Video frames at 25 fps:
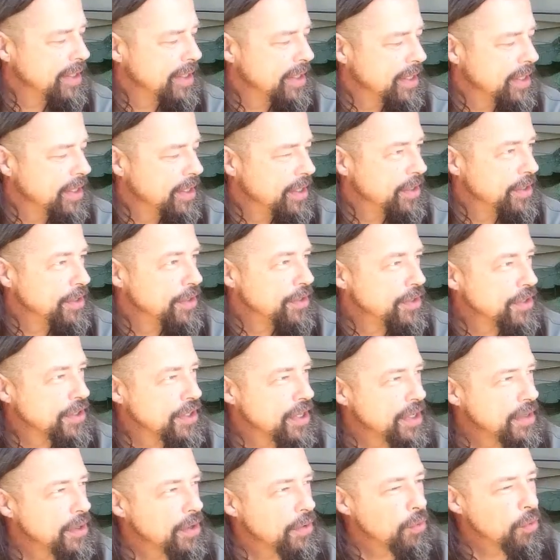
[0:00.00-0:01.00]

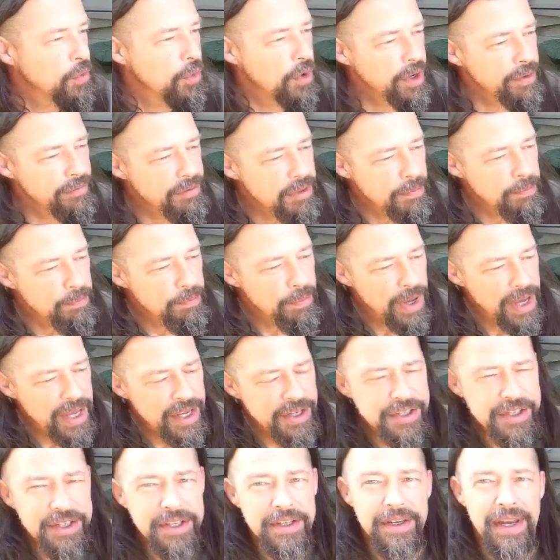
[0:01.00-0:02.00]
is one of the
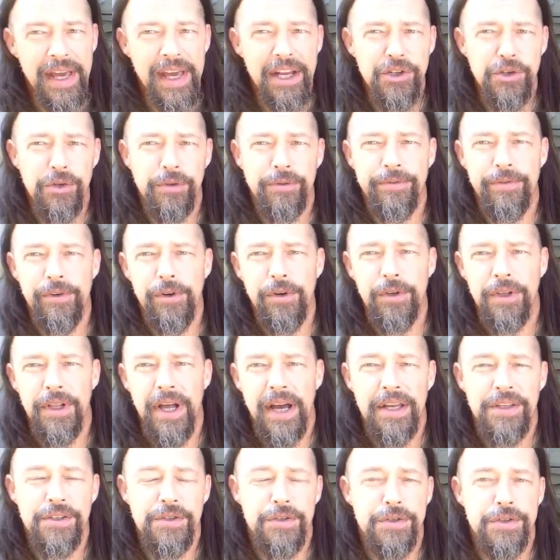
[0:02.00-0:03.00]
best natural
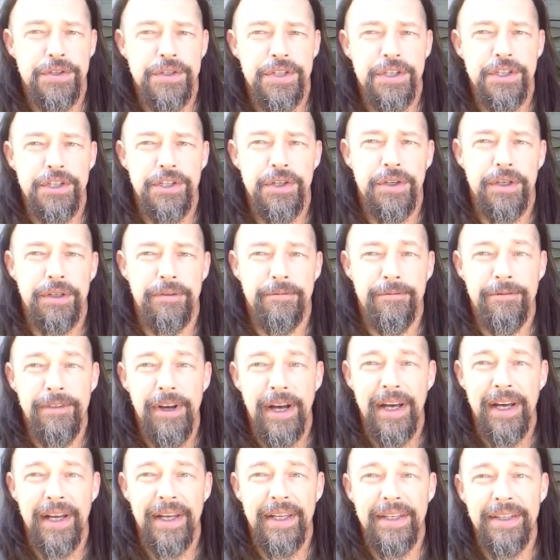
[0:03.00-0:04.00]
fertilizers that you can
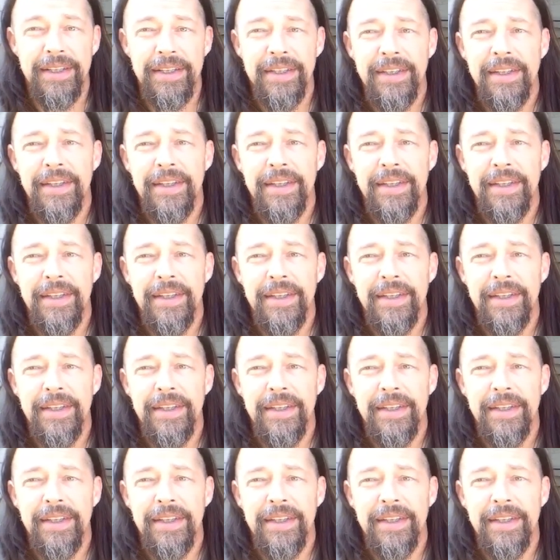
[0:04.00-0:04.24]
find.